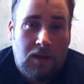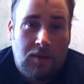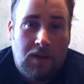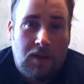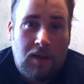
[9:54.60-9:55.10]
I
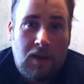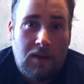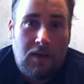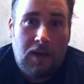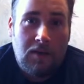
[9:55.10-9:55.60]
mean,
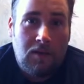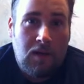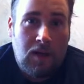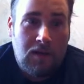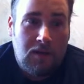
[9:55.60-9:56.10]
I know
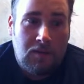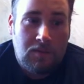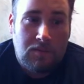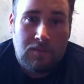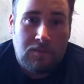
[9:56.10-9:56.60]
guys that
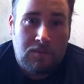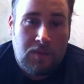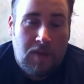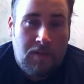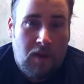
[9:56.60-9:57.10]

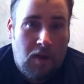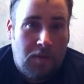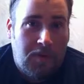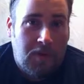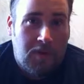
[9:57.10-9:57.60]
they have
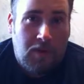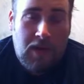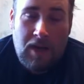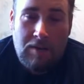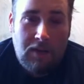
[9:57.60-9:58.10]
competition
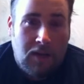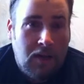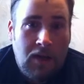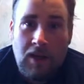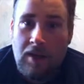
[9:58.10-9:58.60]
grade everything,
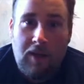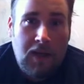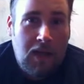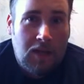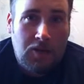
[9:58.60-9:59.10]
and they
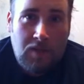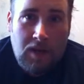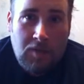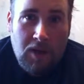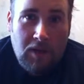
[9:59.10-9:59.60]
can't shoot
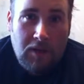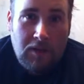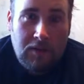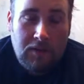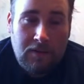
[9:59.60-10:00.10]
any better.
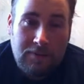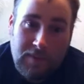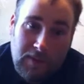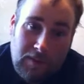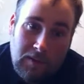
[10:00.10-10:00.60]

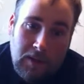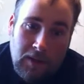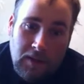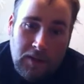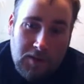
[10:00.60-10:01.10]
So
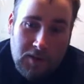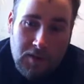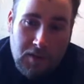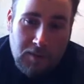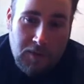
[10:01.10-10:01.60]
it's
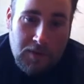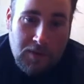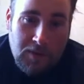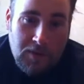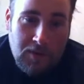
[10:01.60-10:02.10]
just something to
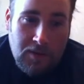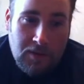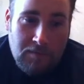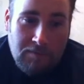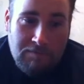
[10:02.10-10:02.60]
show you,
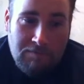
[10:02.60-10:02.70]
and